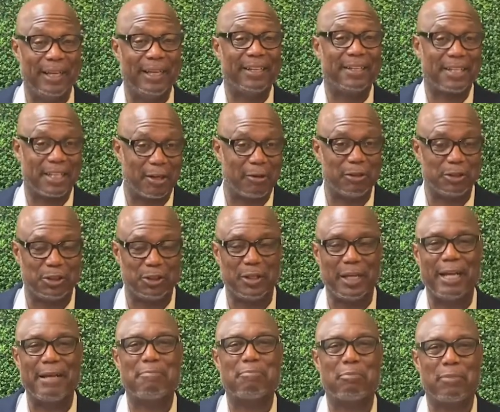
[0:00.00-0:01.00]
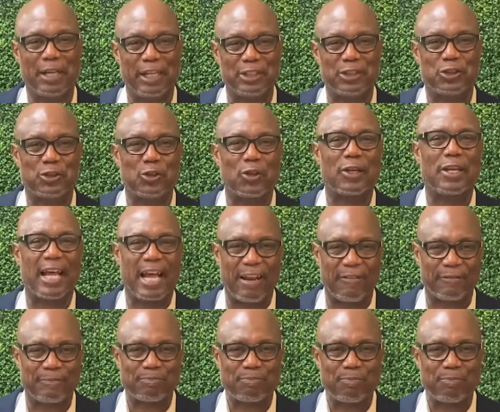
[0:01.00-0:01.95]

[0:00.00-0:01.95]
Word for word: encourage you, and bless your life.